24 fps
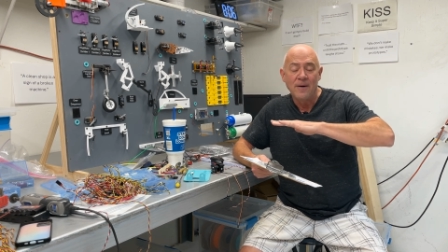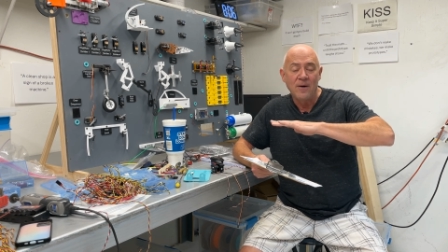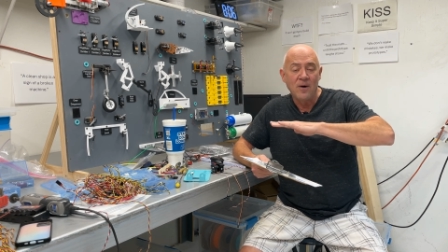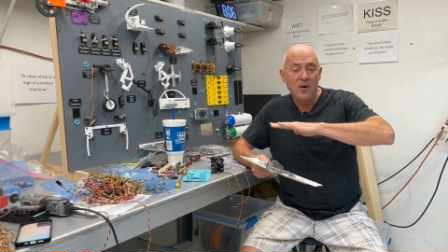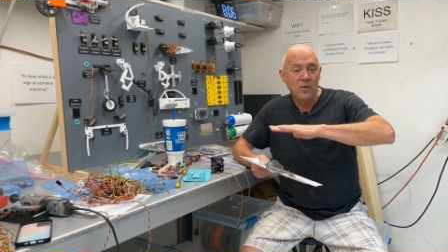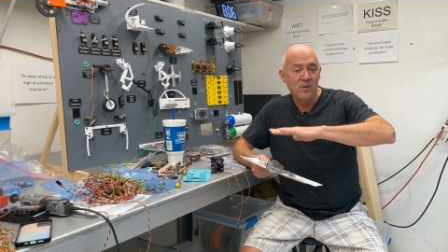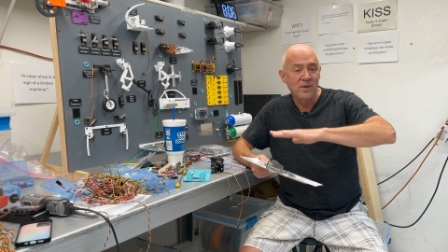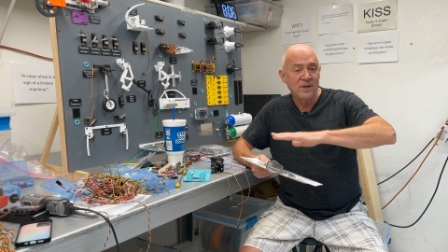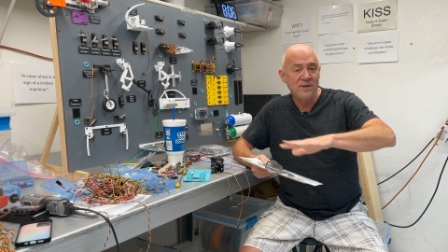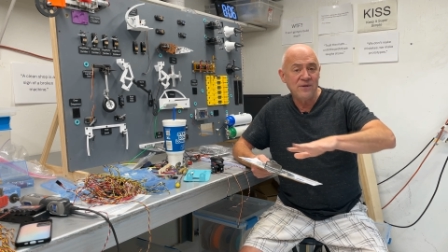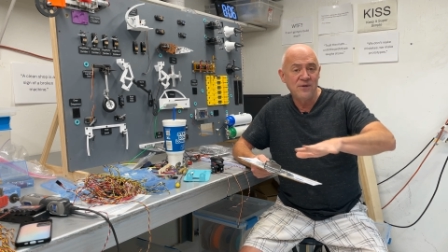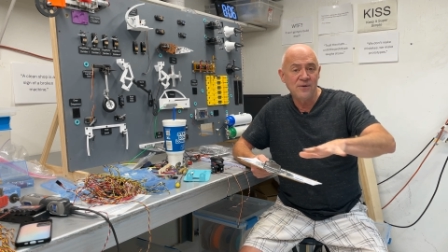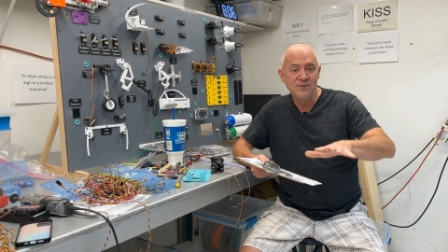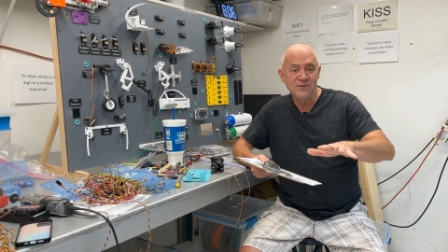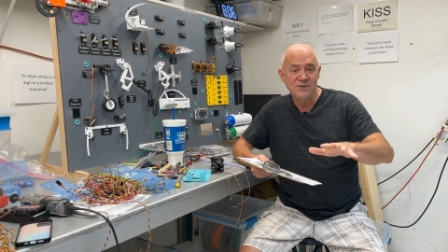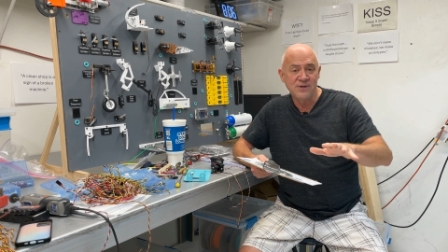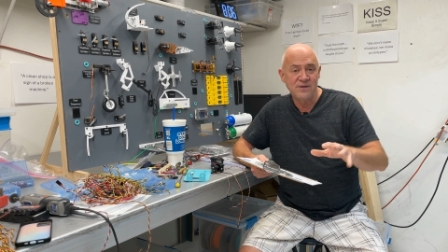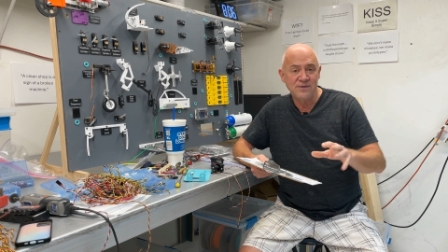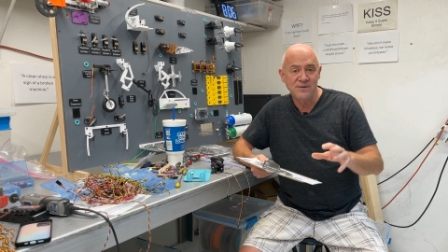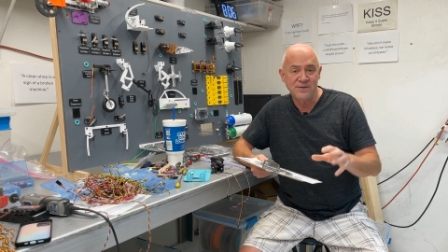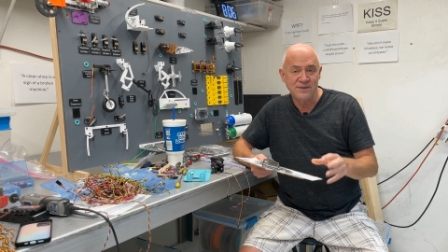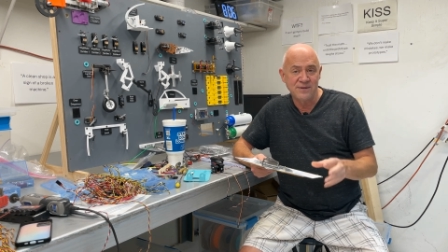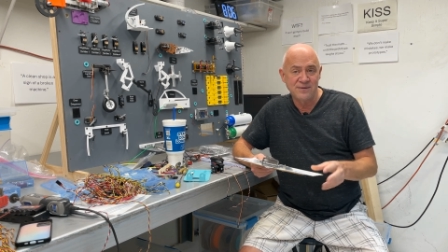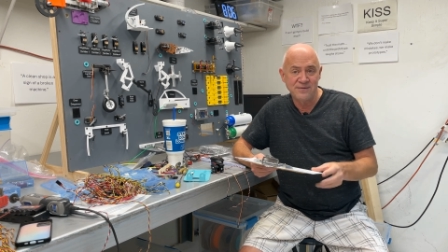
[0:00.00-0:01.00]
only use
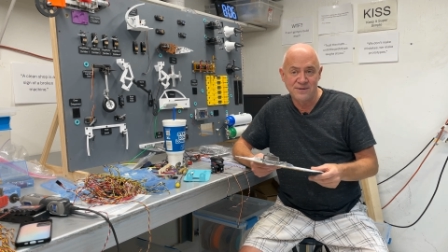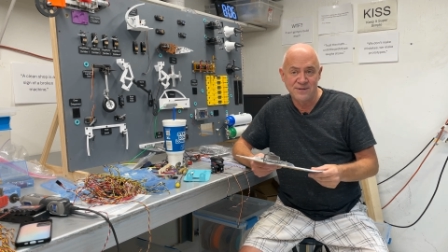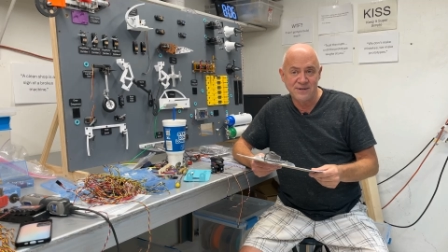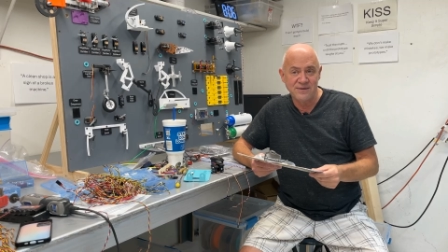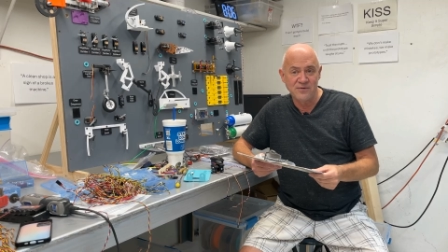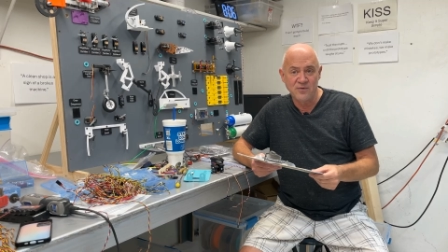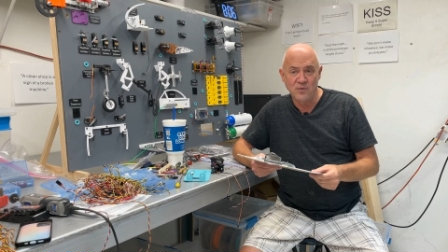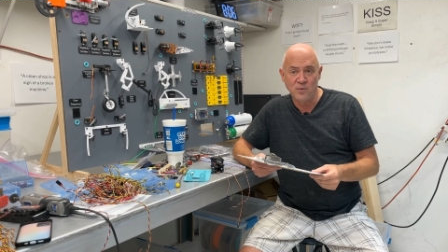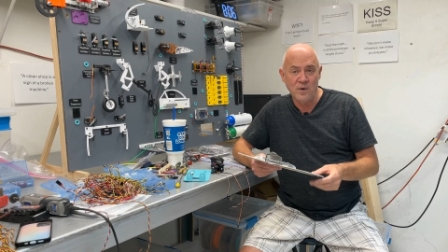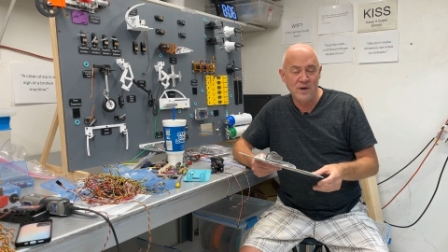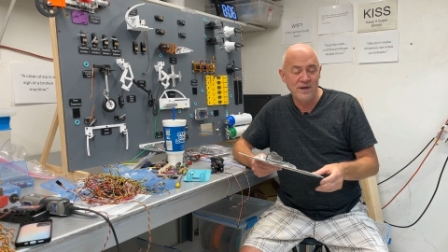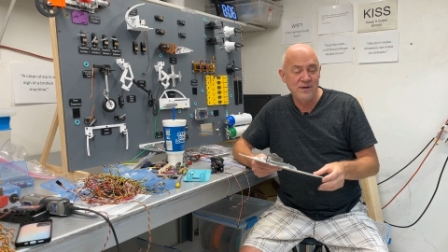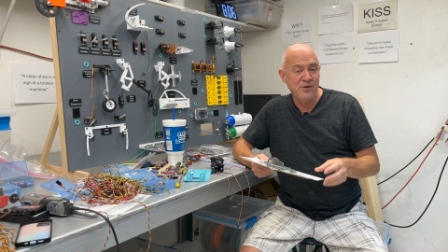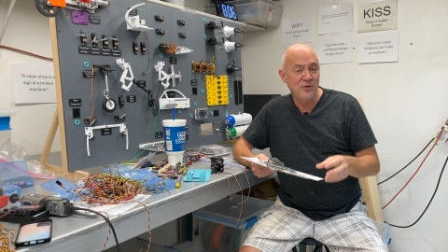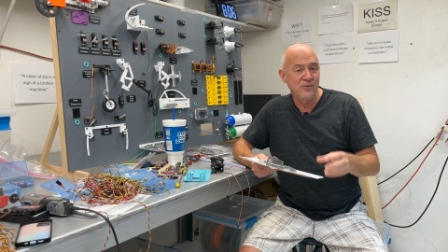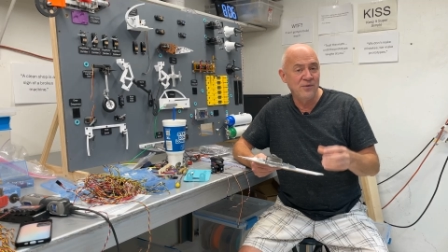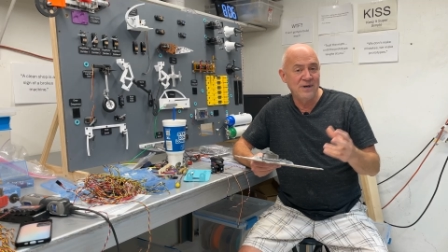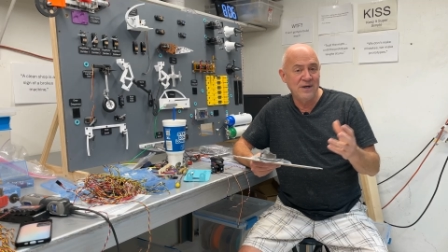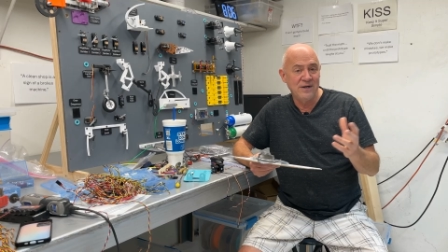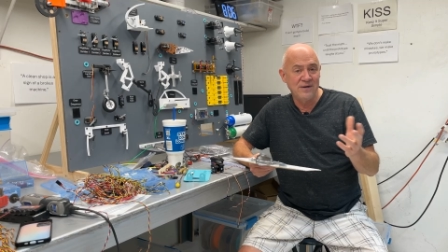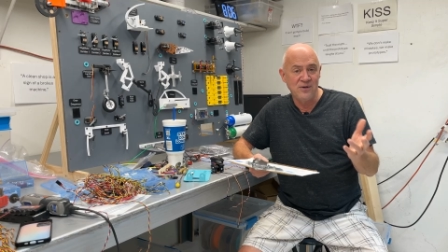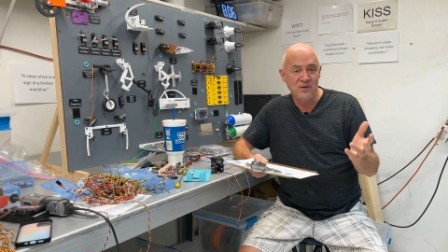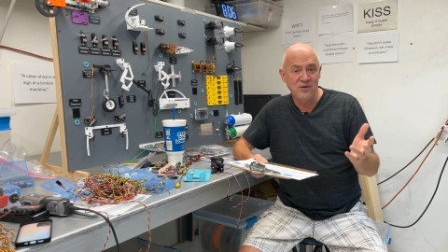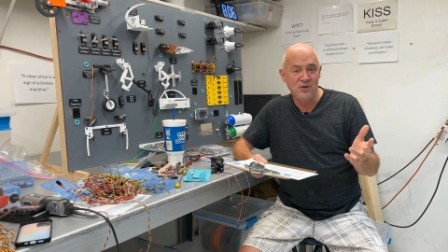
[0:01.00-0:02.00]
it to, to the way you
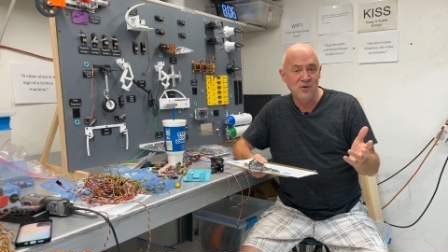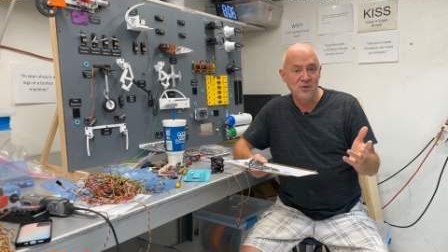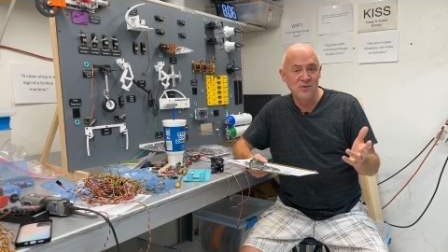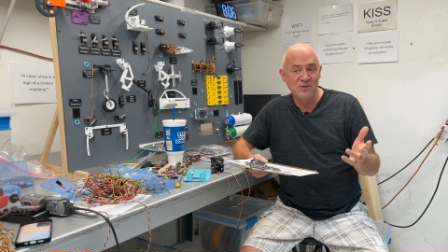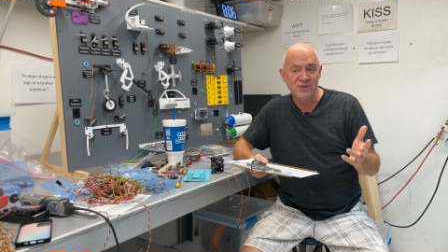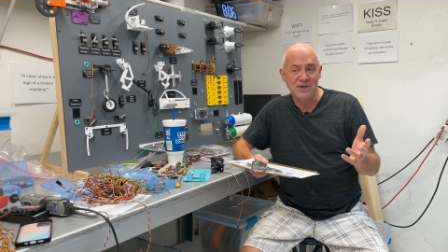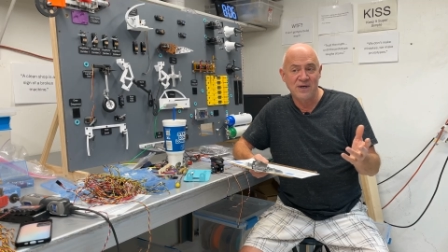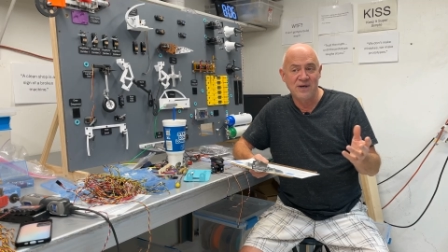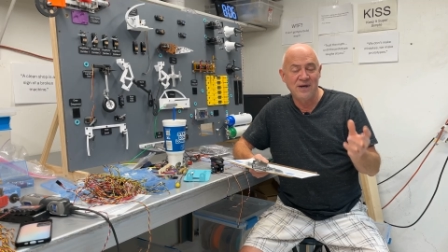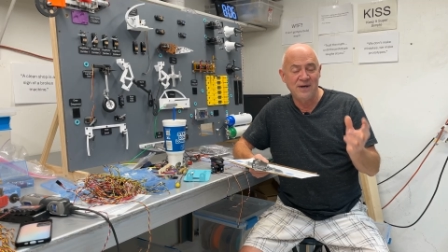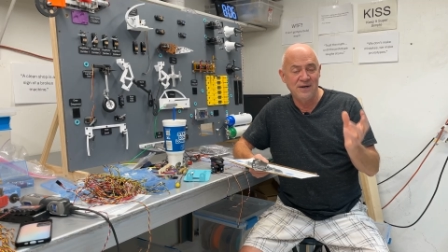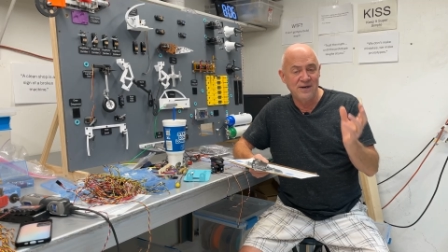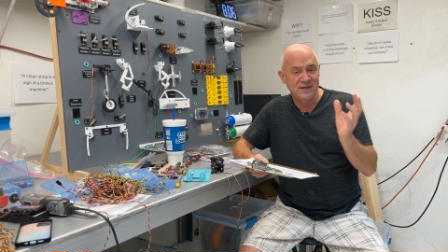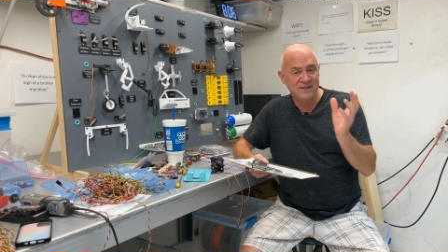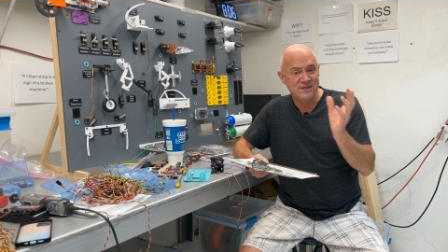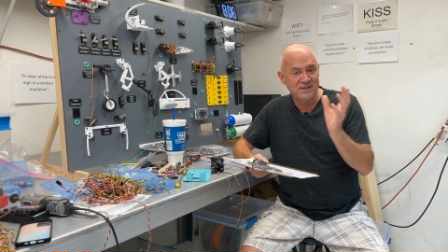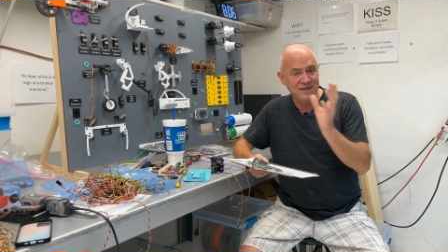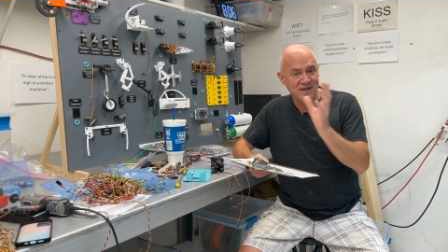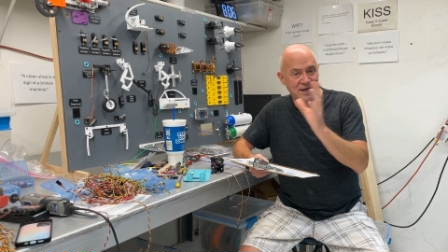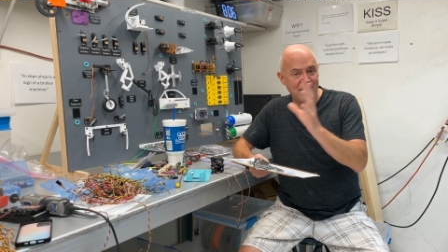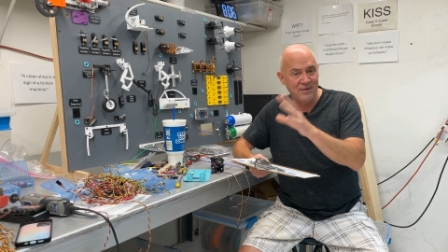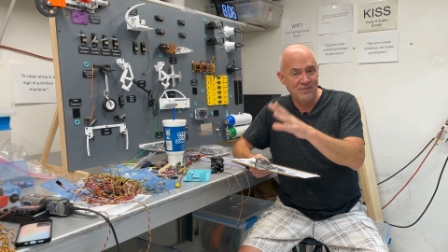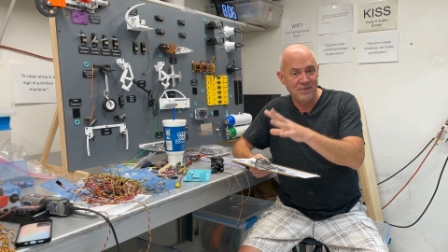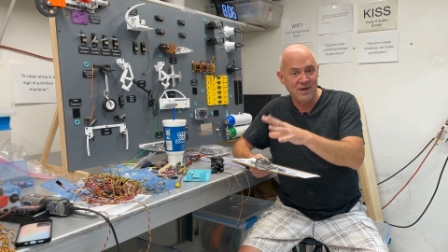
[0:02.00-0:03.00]
need to use it, and it's
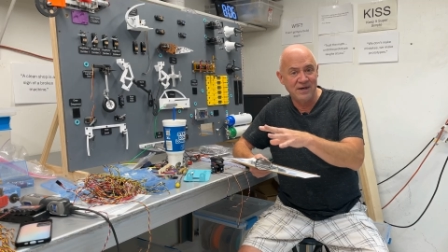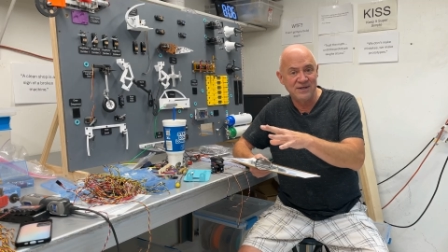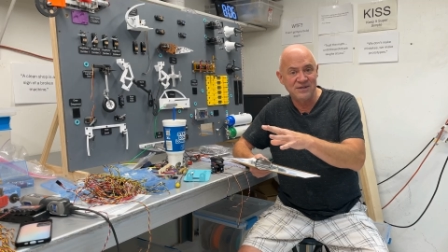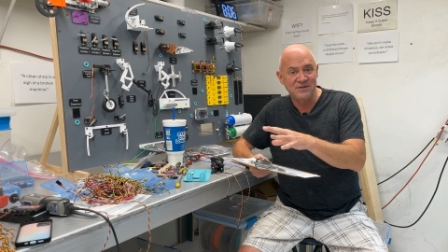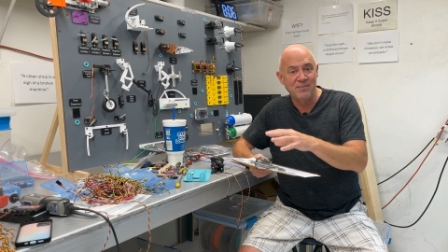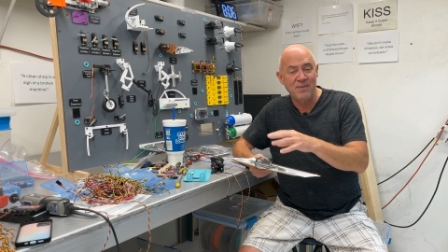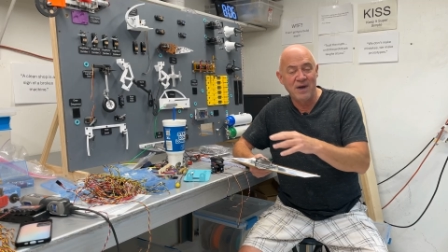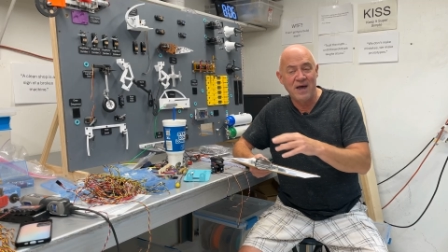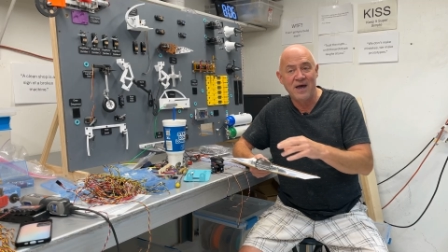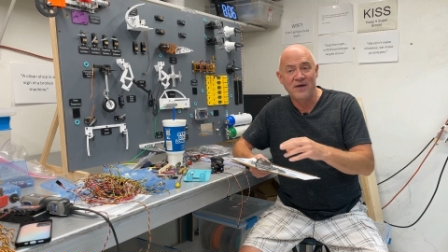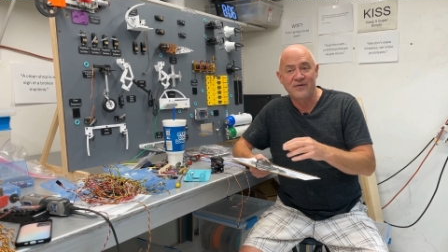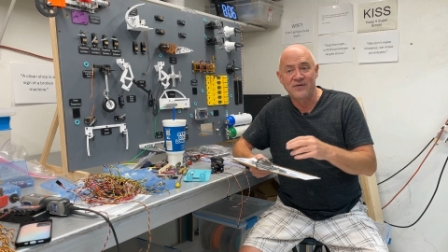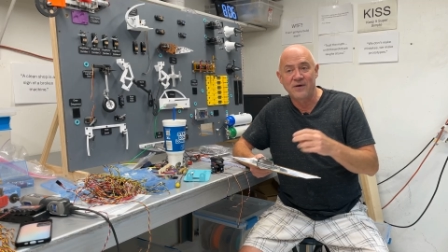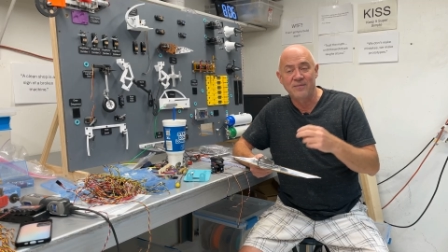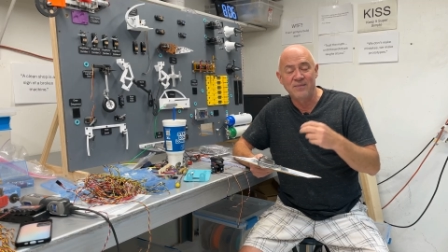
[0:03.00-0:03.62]
the A M A's math.